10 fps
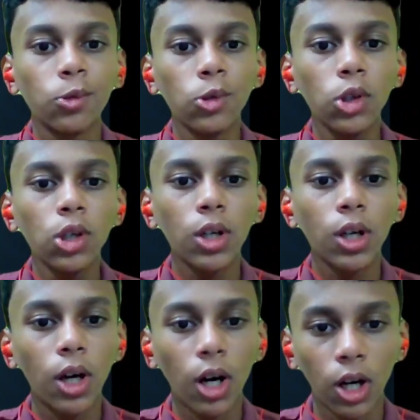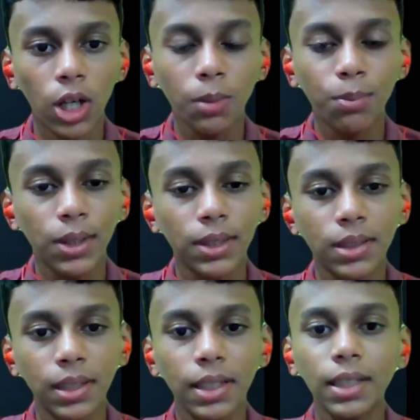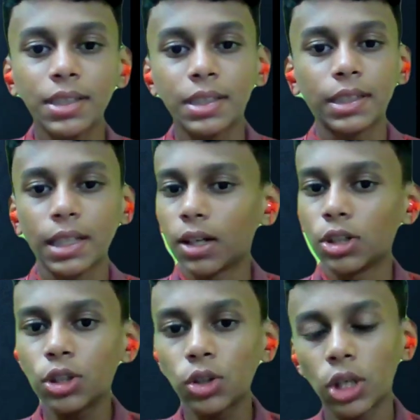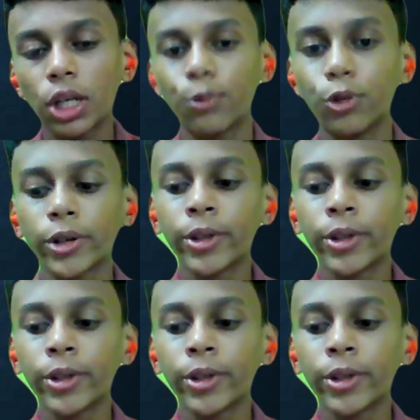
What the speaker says: 4r plus 3s is equal to 24.